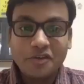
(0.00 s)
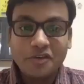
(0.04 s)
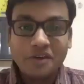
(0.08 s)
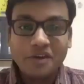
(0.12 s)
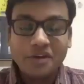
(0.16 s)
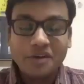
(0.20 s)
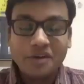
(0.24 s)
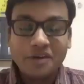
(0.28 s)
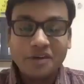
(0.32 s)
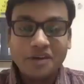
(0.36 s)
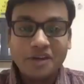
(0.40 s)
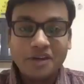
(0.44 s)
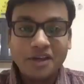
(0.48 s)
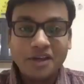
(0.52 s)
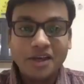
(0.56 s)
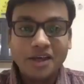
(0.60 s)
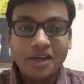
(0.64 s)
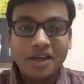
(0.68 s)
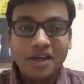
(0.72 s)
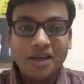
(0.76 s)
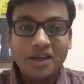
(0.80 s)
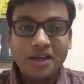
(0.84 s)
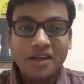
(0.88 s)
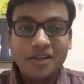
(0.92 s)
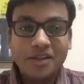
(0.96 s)

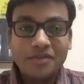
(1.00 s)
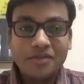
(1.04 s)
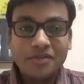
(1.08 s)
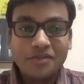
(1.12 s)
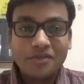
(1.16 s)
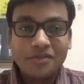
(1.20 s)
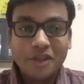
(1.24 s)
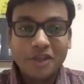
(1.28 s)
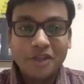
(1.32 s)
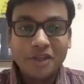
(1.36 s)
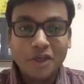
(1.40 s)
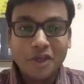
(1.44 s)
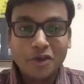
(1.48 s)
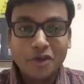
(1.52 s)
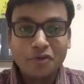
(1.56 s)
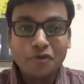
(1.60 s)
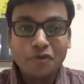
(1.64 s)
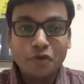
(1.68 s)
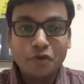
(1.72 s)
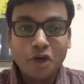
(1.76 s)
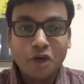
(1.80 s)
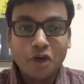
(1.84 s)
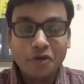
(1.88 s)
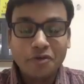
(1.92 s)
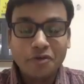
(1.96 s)
and thank you for having
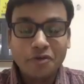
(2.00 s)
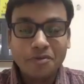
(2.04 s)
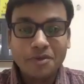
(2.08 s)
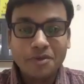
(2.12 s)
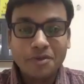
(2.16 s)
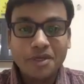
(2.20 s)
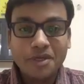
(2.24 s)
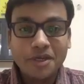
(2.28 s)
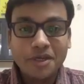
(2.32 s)
me here.